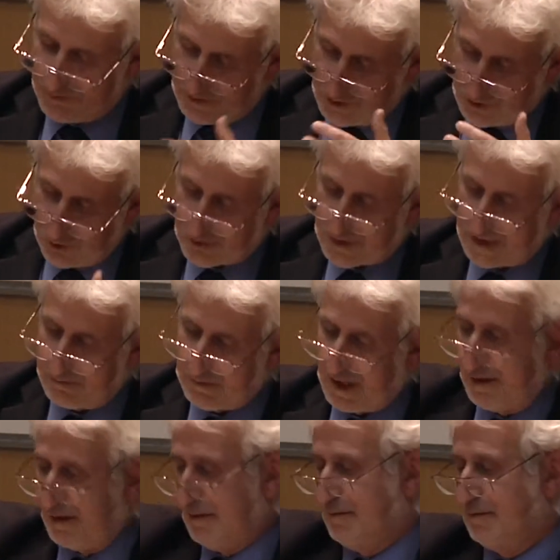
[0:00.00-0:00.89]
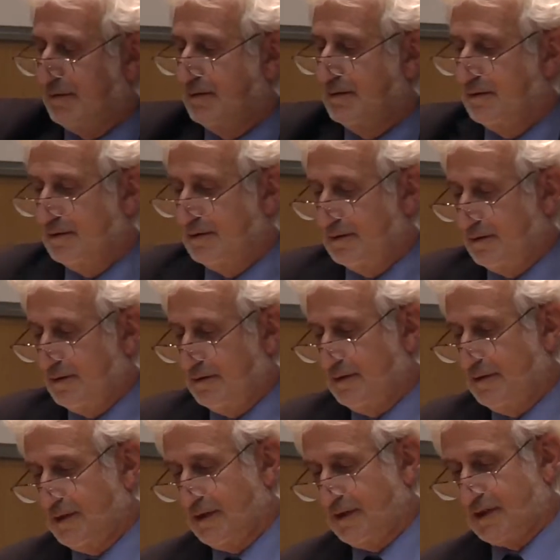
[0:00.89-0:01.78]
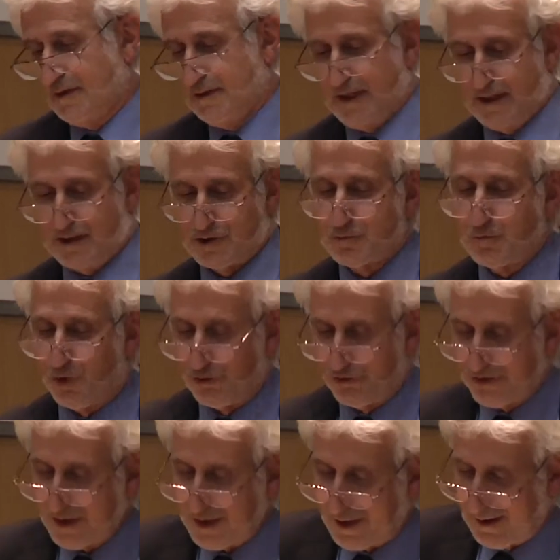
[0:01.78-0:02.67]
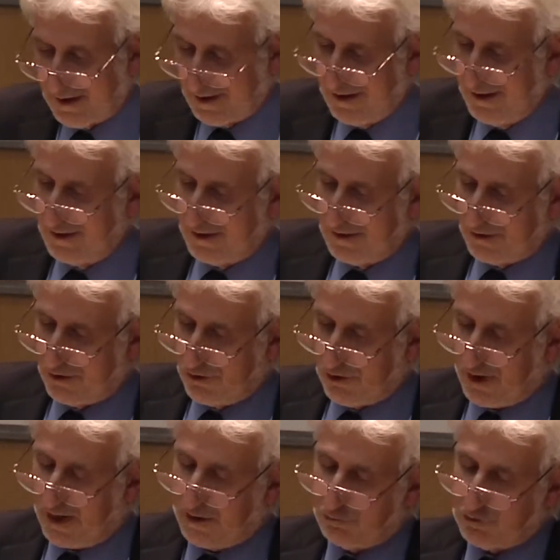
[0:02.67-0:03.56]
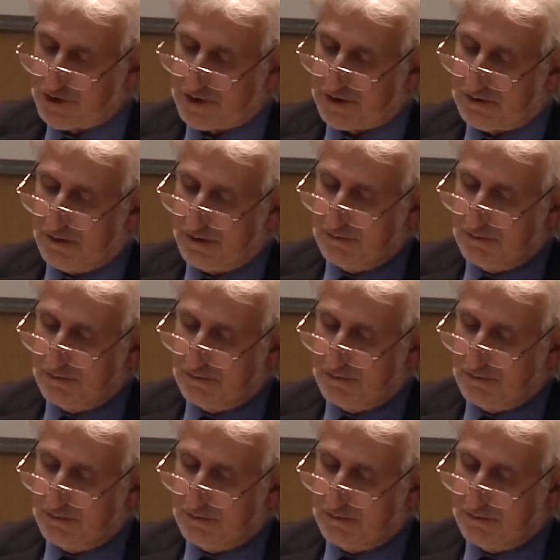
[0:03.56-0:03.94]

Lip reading: during my expose, I was